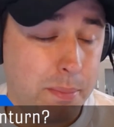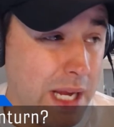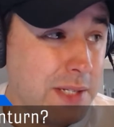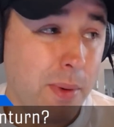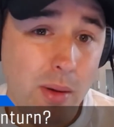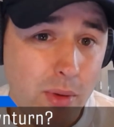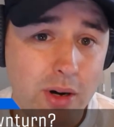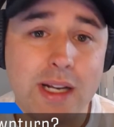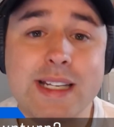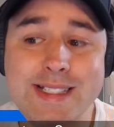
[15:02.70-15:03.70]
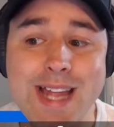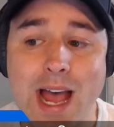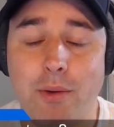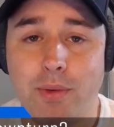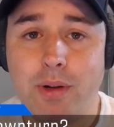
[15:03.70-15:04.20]
baseball market is
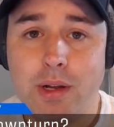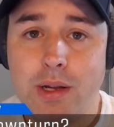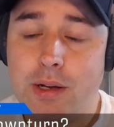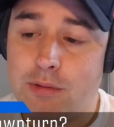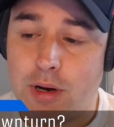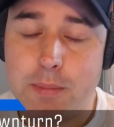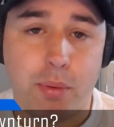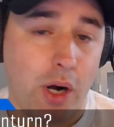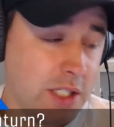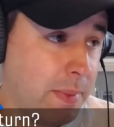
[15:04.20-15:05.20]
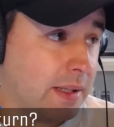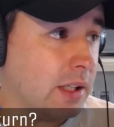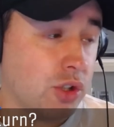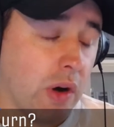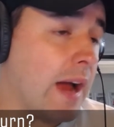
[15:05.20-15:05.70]
down, right?
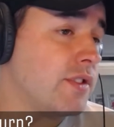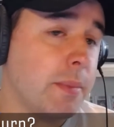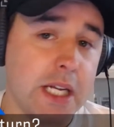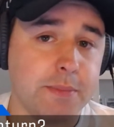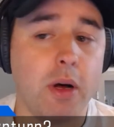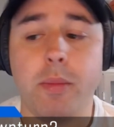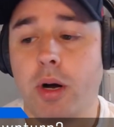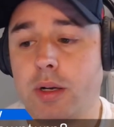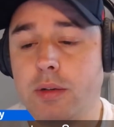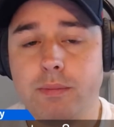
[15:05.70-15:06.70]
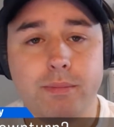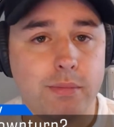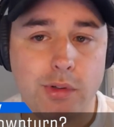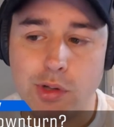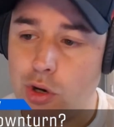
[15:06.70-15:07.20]
Prospecting drives the baseball market.
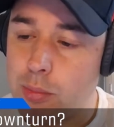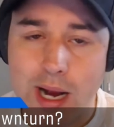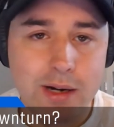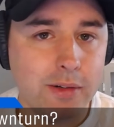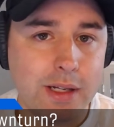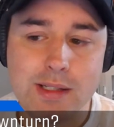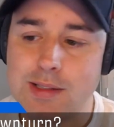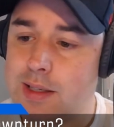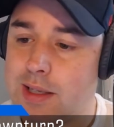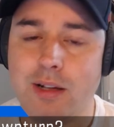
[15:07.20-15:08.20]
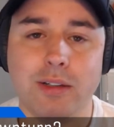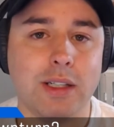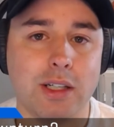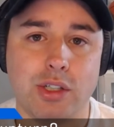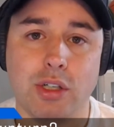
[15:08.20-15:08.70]
No minor leagues, killed
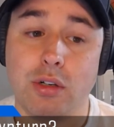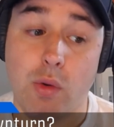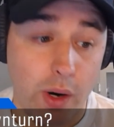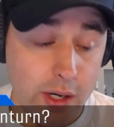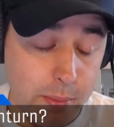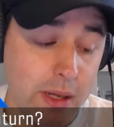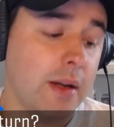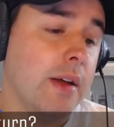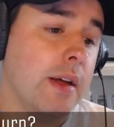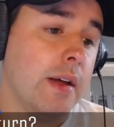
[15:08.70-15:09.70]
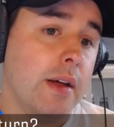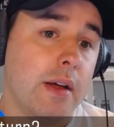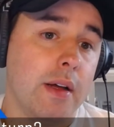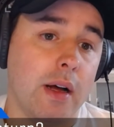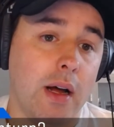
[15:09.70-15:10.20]
it this year quite a bit.
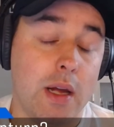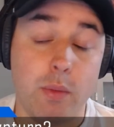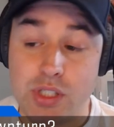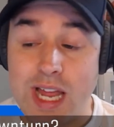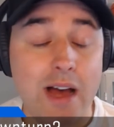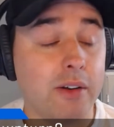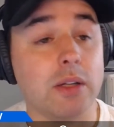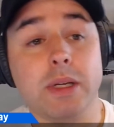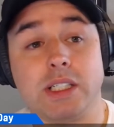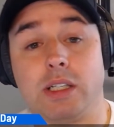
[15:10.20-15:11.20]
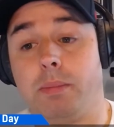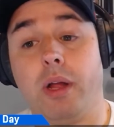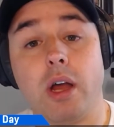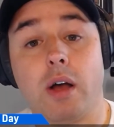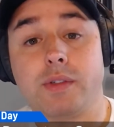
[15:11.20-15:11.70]
It was down in the midst of the
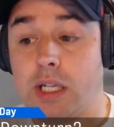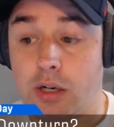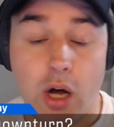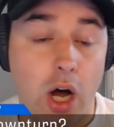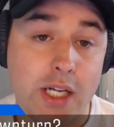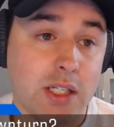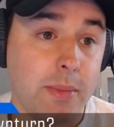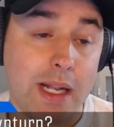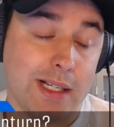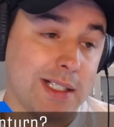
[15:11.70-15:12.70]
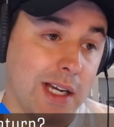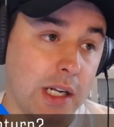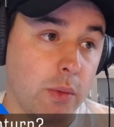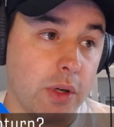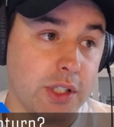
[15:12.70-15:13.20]
playoffs in an awesome and
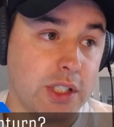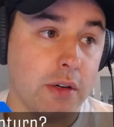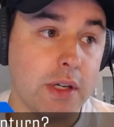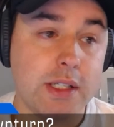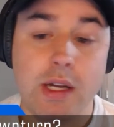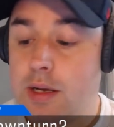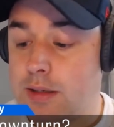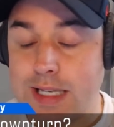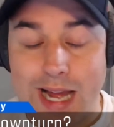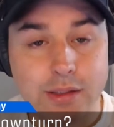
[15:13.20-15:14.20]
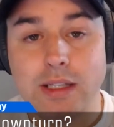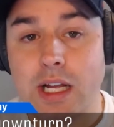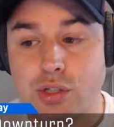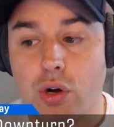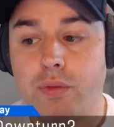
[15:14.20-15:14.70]
exciting World Series. Now that
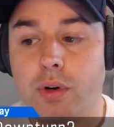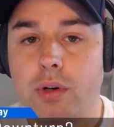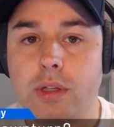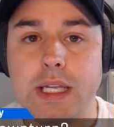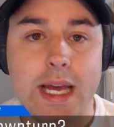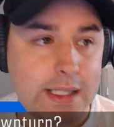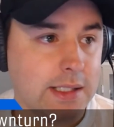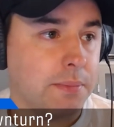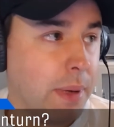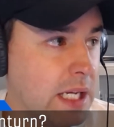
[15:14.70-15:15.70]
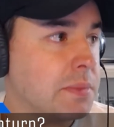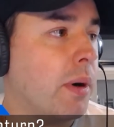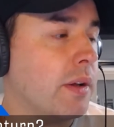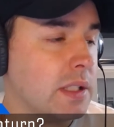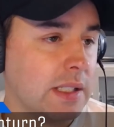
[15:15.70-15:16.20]
that's over, yes,
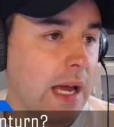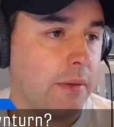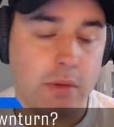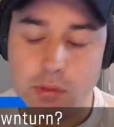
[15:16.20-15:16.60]
baseball is down,